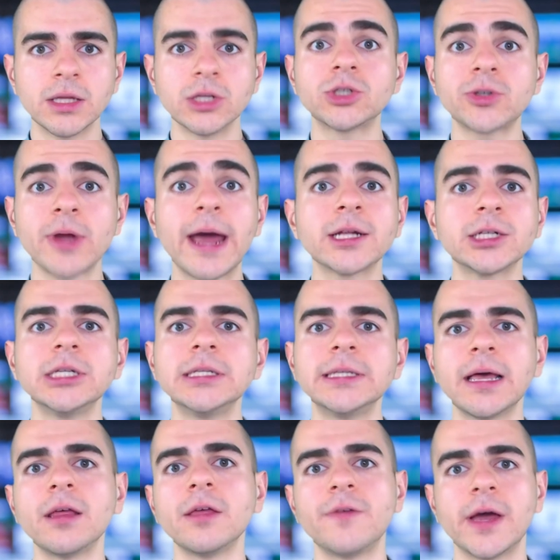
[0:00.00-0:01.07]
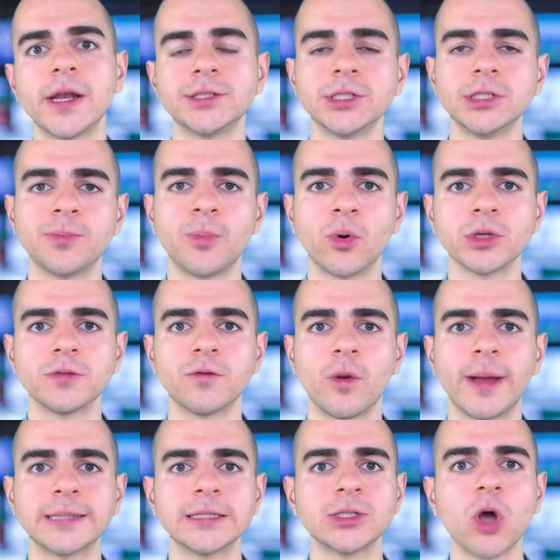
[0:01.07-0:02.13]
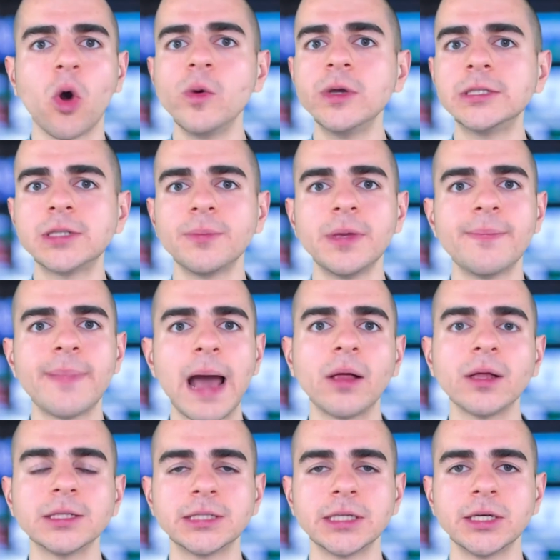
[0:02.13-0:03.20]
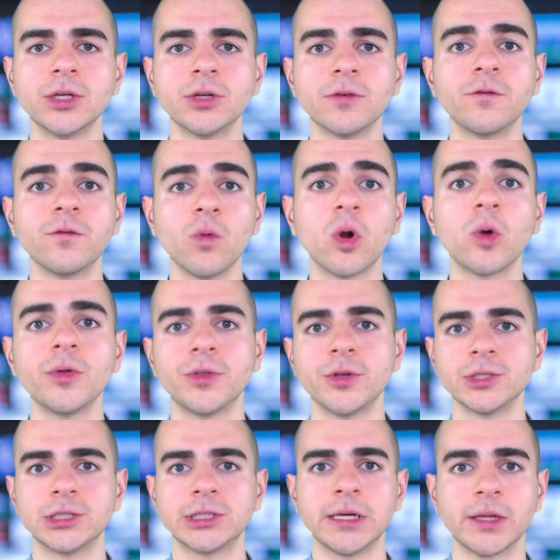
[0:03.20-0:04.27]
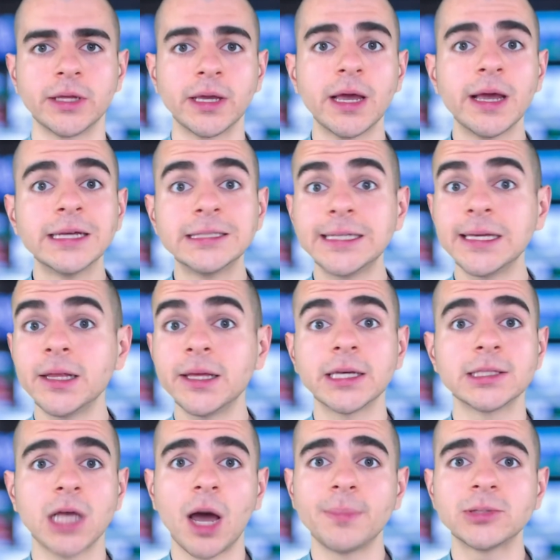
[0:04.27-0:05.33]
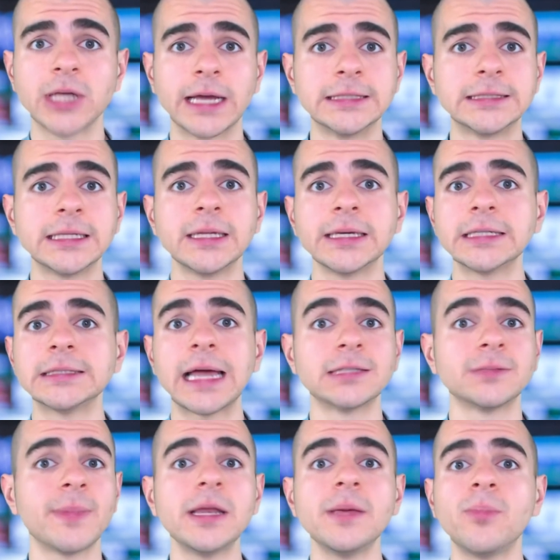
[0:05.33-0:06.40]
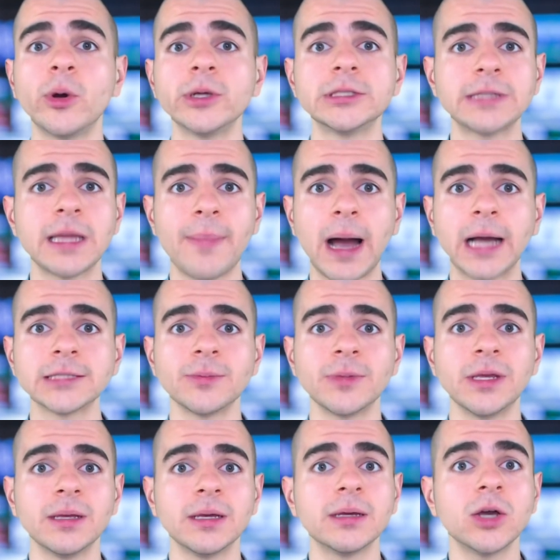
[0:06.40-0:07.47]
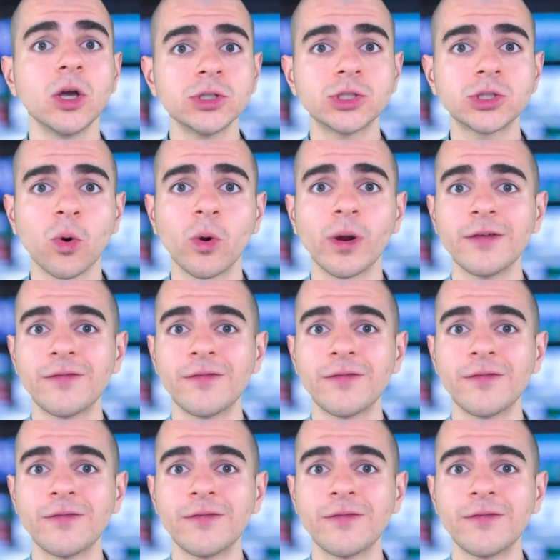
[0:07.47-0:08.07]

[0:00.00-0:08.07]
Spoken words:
The strategy in daily fantasy sports formats is always to be balancing your floor with your ceiling. Ceiling is upside. Ceiling is as many points as they possibly could score